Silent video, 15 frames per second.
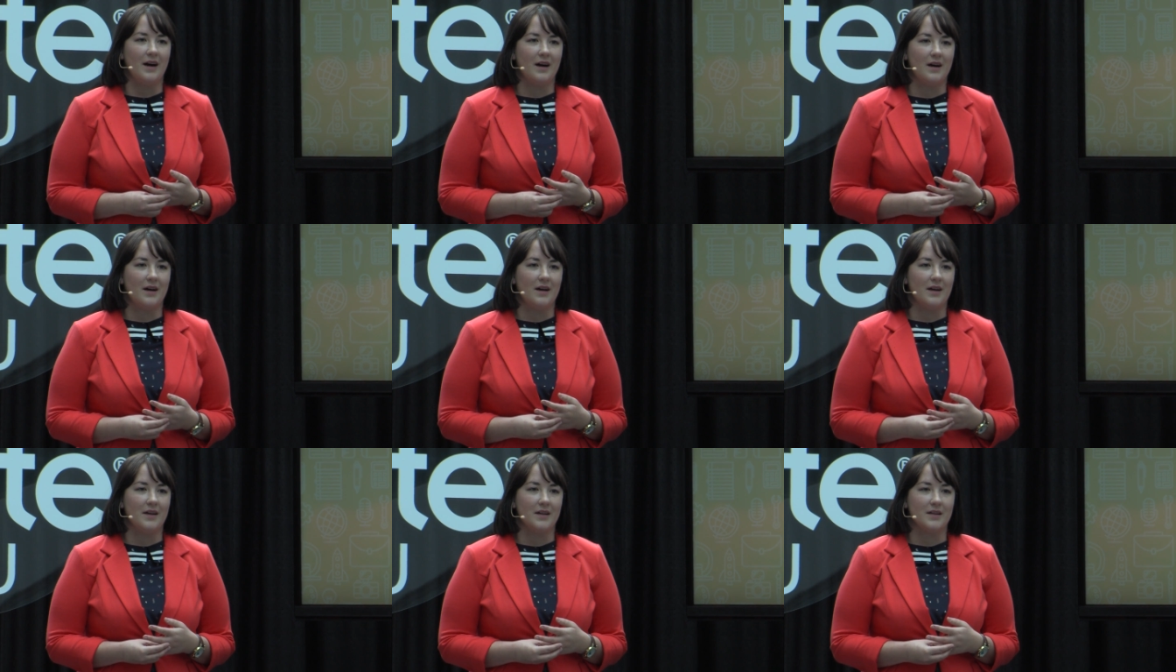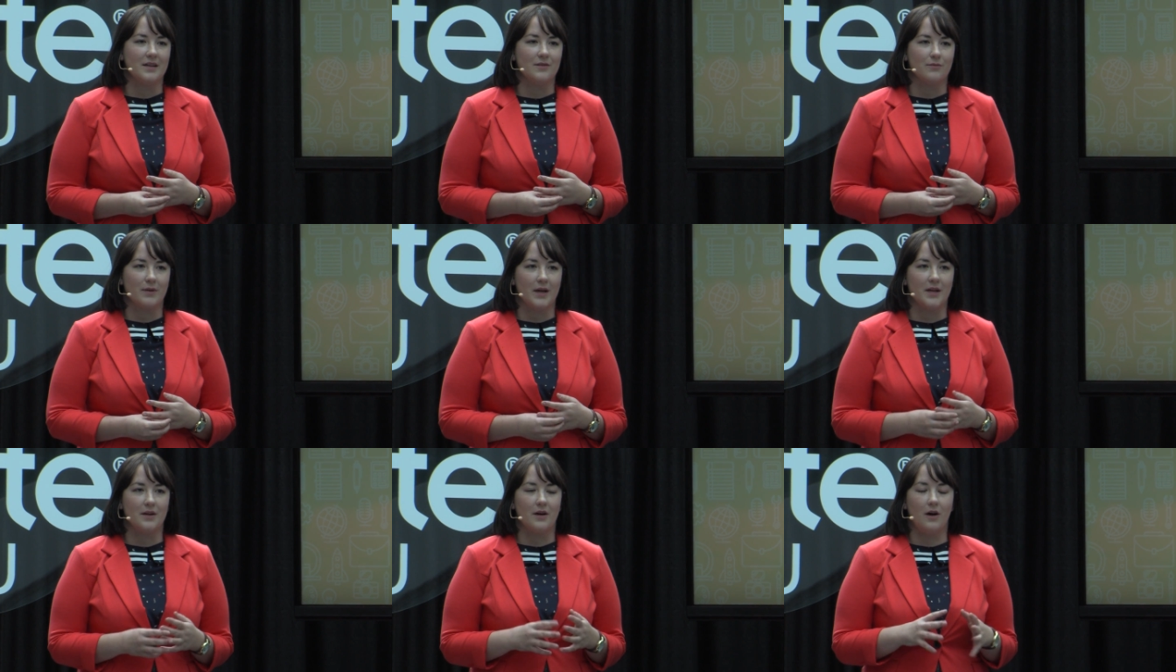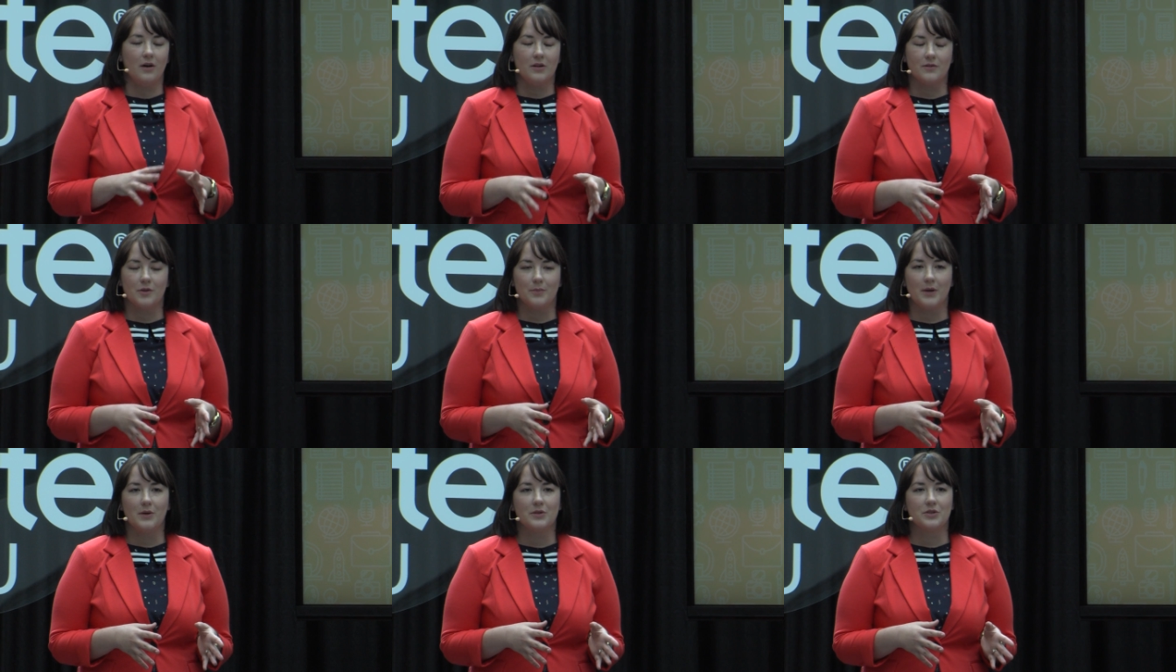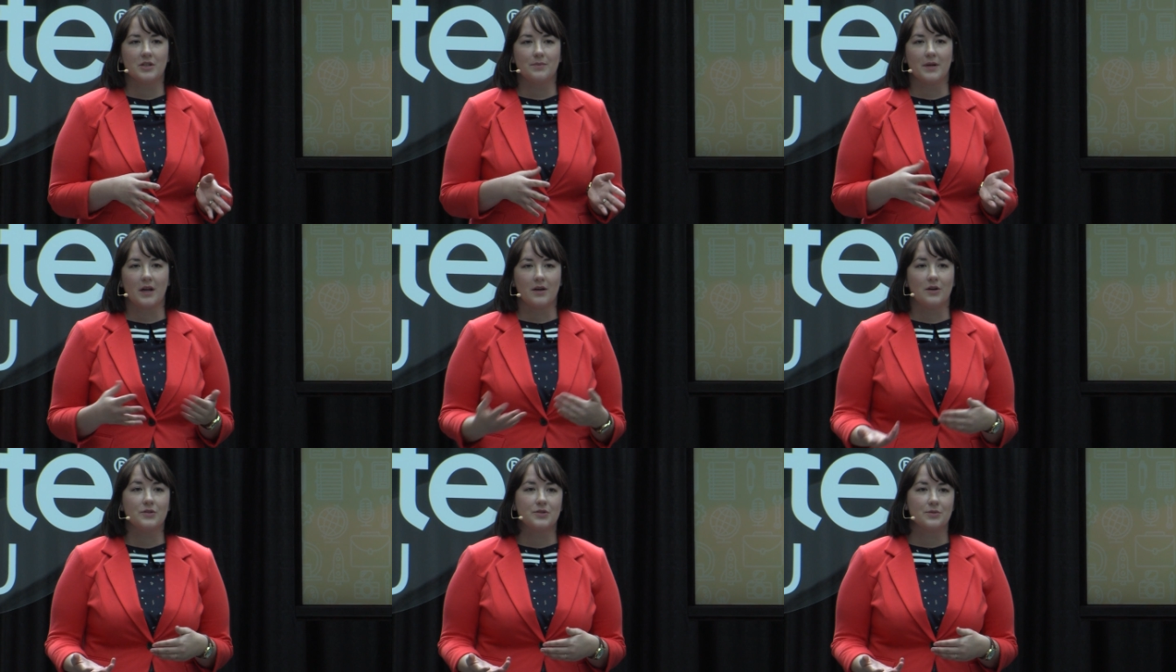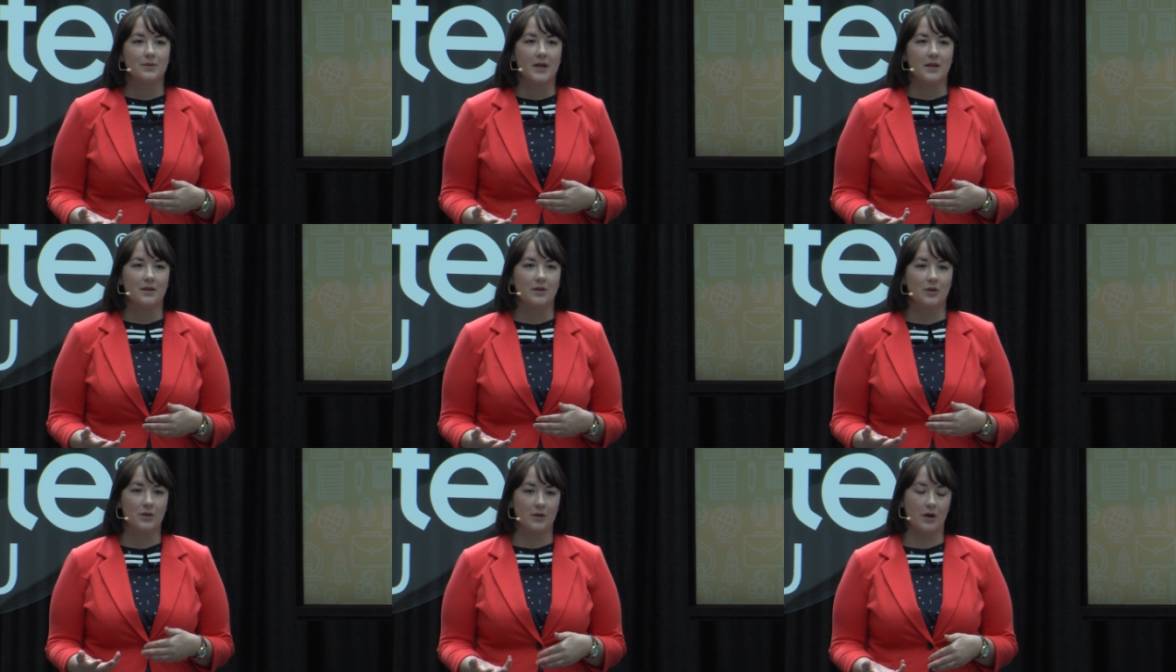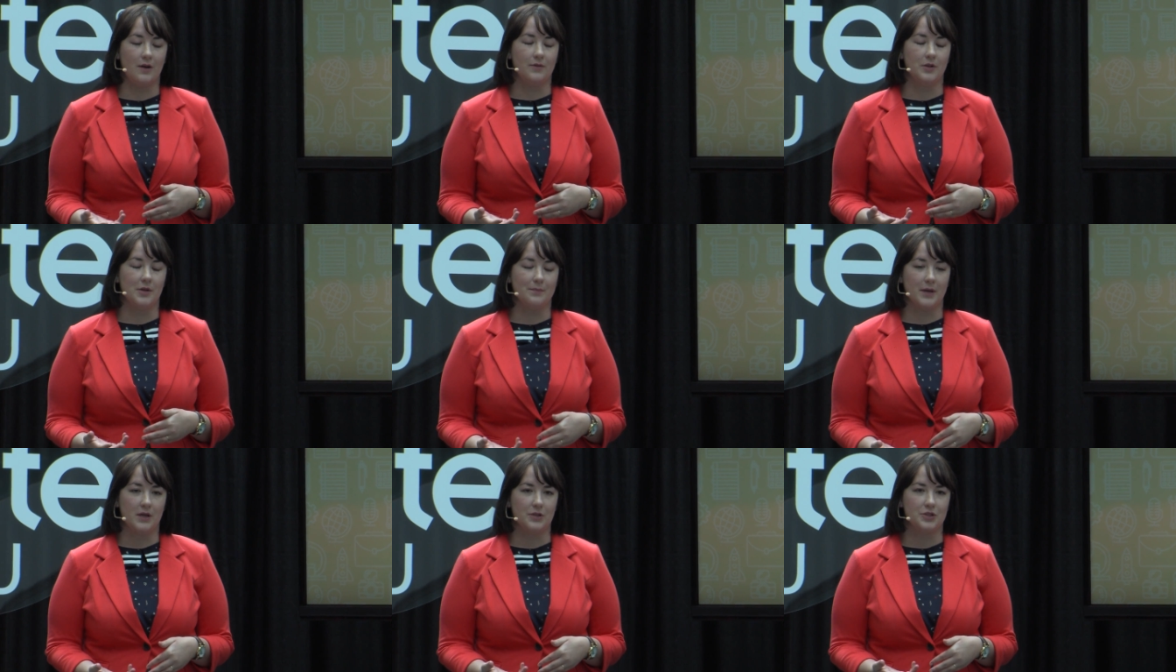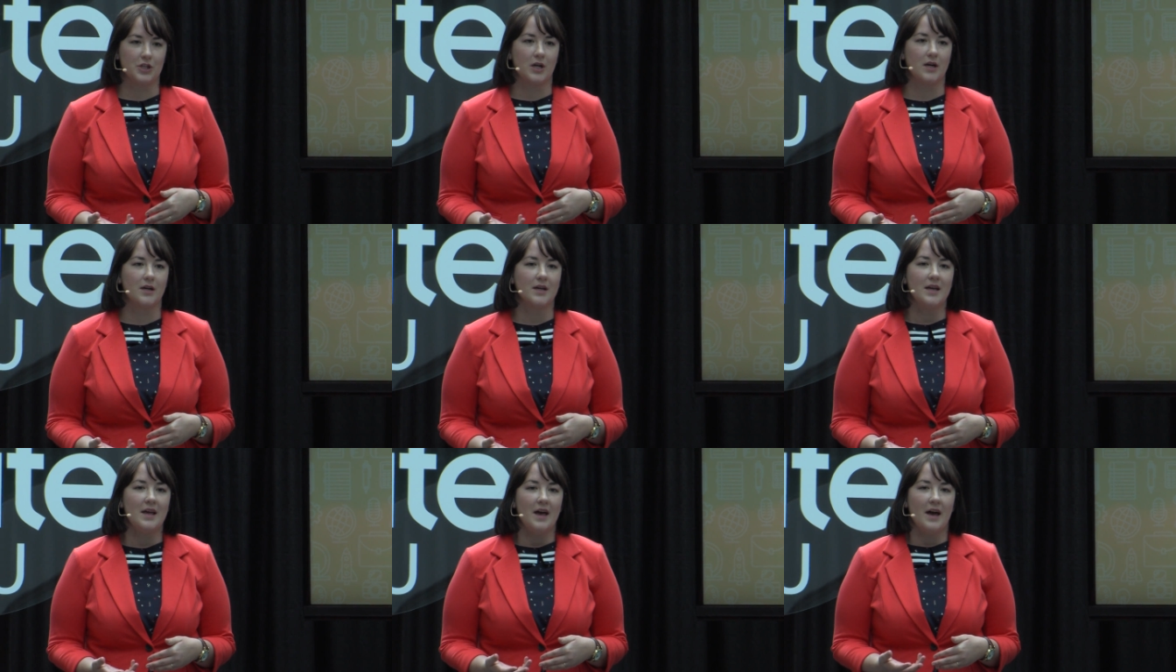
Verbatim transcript: I'd read all of her poetry, but I'd also read her novel, The Bell Jar.